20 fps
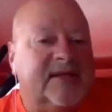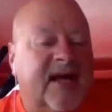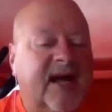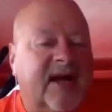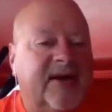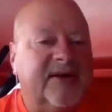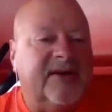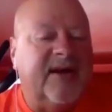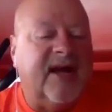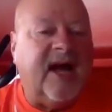
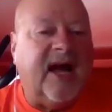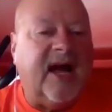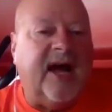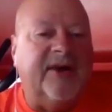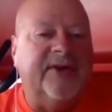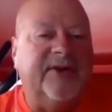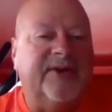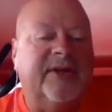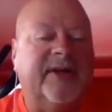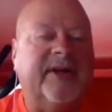on how
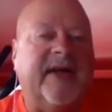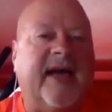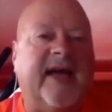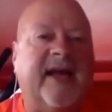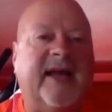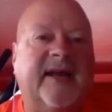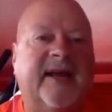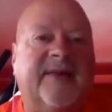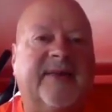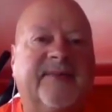you look at
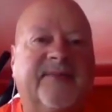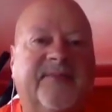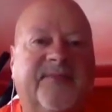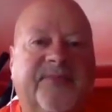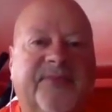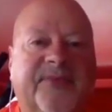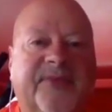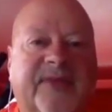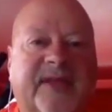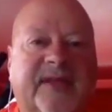it.
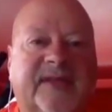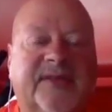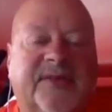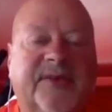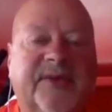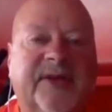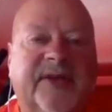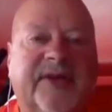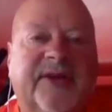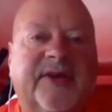That's a
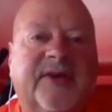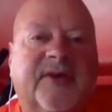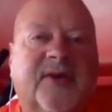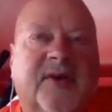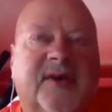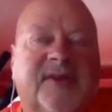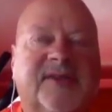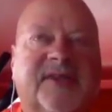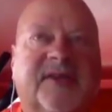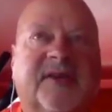really good
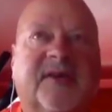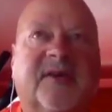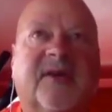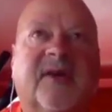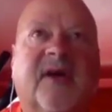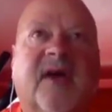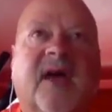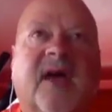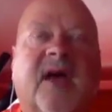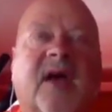question.
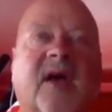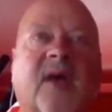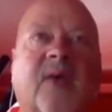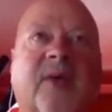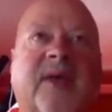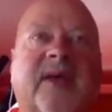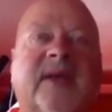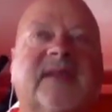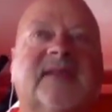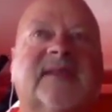We can